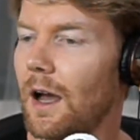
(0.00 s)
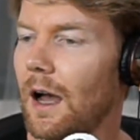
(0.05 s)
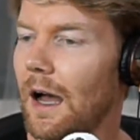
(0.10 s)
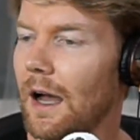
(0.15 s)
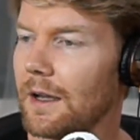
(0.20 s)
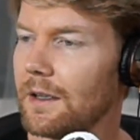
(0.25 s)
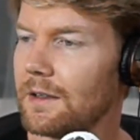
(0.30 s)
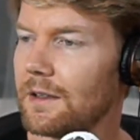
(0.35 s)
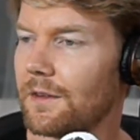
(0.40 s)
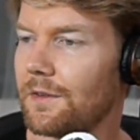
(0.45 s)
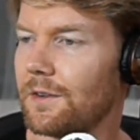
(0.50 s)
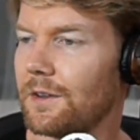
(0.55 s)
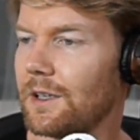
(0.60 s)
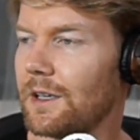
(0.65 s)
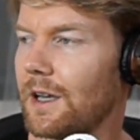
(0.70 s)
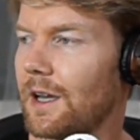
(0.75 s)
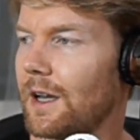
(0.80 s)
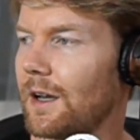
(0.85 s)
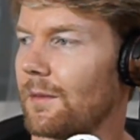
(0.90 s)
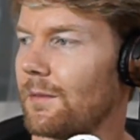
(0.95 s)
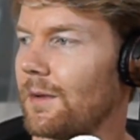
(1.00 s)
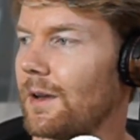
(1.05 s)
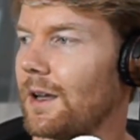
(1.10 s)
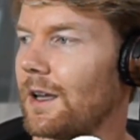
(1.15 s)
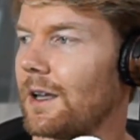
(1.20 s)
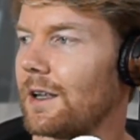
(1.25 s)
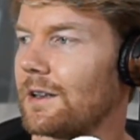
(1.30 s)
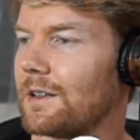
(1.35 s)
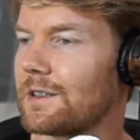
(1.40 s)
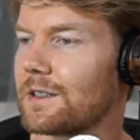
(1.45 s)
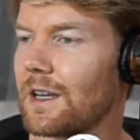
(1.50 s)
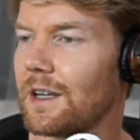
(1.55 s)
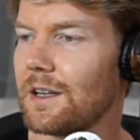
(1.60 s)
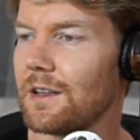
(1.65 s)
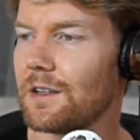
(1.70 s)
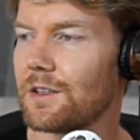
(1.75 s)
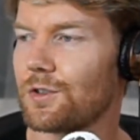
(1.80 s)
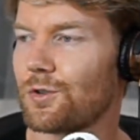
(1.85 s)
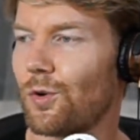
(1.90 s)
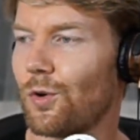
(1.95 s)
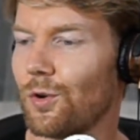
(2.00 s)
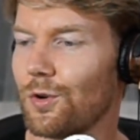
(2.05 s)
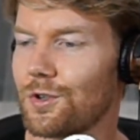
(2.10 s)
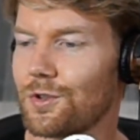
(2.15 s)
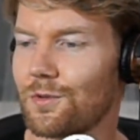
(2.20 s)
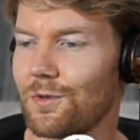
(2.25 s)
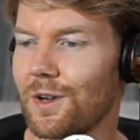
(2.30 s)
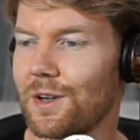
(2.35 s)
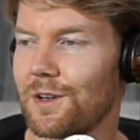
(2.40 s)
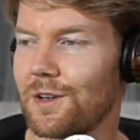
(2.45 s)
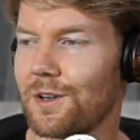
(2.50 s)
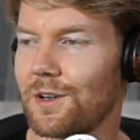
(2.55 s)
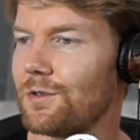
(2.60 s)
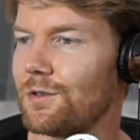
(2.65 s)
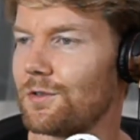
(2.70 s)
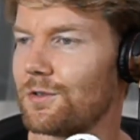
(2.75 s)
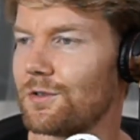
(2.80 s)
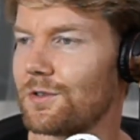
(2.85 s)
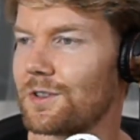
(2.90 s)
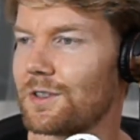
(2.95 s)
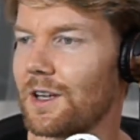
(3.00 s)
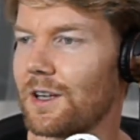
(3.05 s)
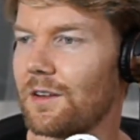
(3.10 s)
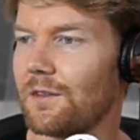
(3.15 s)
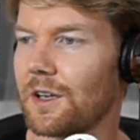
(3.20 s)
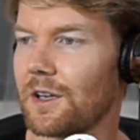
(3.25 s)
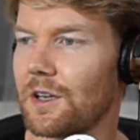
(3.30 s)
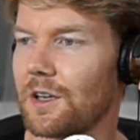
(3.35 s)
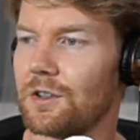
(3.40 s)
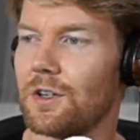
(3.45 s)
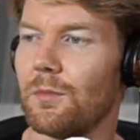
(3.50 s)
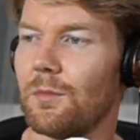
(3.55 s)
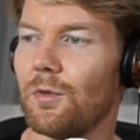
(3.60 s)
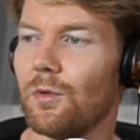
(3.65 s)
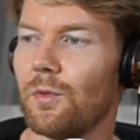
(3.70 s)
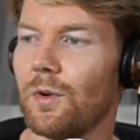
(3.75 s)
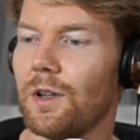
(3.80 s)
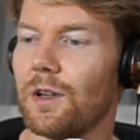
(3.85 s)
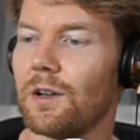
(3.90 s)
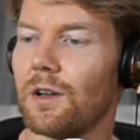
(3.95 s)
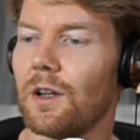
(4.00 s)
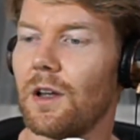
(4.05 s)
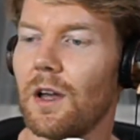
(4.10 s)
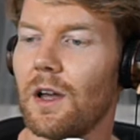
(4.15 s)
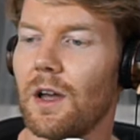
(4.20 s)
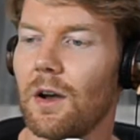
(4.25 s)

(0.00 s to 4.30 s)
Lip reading: I definitely am, and it's getting this course created too, so it's kind of like a double win.